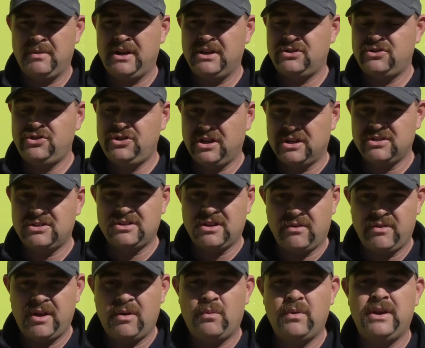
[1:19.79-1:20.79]
but it's just
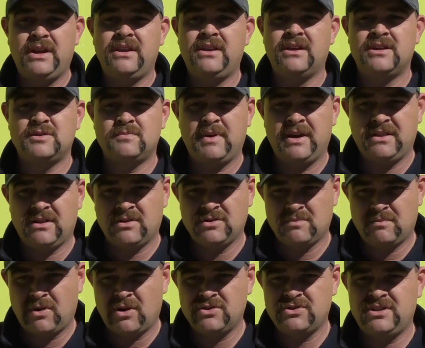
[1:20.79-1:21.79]
so that when it does make those
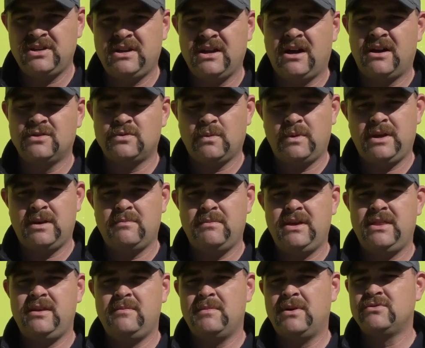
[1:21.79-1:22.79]
emergency calls, we can
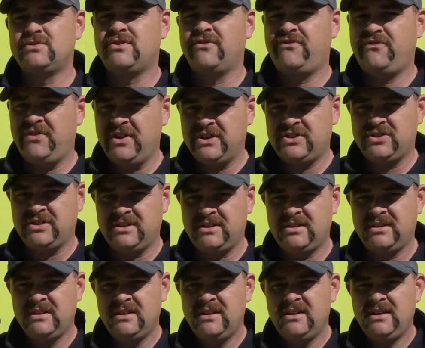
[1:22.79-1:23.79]
be the most
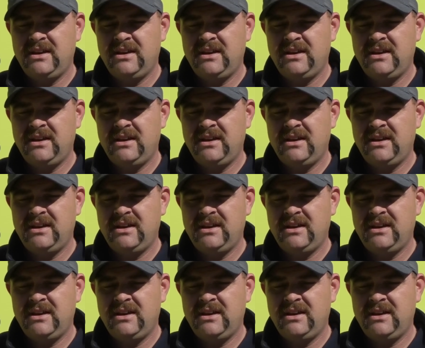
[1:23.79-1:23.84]
efficient